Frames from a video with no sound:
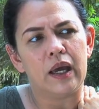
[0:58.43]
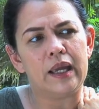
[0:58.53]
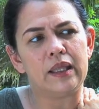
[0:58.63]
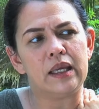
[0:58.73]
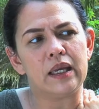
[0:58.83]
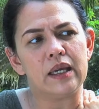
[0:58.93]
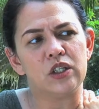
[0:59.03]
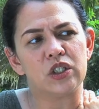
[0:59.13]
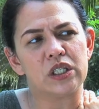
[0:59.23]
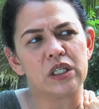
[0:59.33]
I think
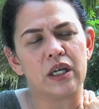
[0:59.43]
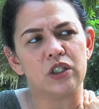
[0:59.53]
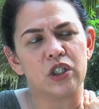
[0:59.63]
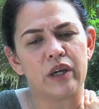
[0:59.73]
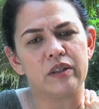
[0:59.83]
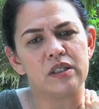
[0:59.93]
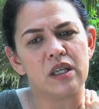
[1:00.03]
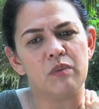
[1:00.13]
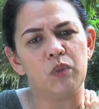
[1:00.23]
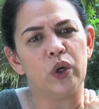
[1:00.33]
I share the
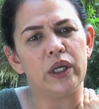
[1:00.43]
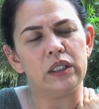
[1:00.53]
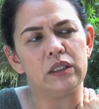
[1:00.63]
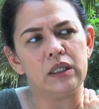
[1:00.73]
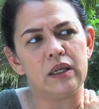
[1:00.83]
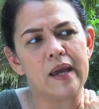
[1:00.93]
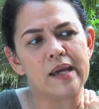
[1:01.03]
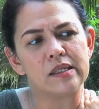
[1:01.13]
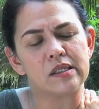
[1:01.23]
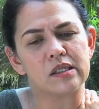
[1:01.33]
same loyalty
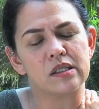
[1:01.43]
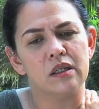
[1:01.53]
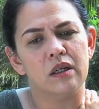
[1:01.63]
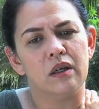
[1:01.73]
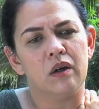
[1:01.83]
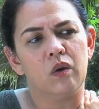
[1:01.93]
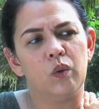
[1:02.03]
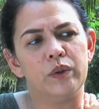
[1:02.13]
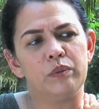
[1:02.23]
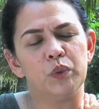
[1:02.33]
as
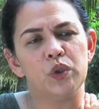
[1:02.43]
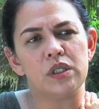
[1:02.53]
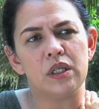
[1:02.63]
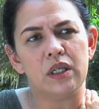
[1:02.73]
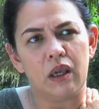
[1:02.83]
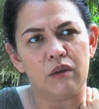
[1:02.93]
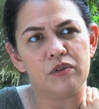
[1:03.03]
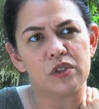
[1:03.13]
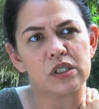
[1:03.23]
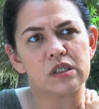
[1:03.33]
what Mercy
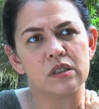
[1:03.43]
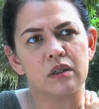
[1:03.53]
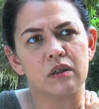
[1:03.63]
gives